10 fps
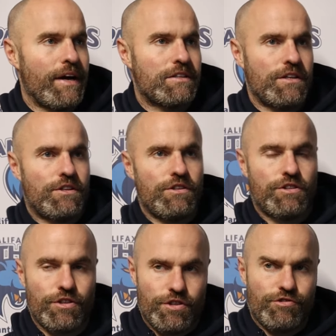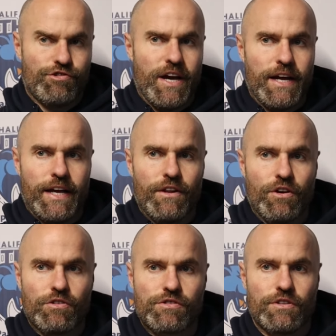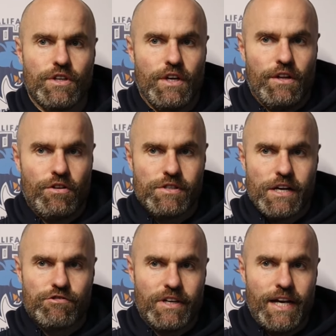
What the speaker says: We had to try and get those extra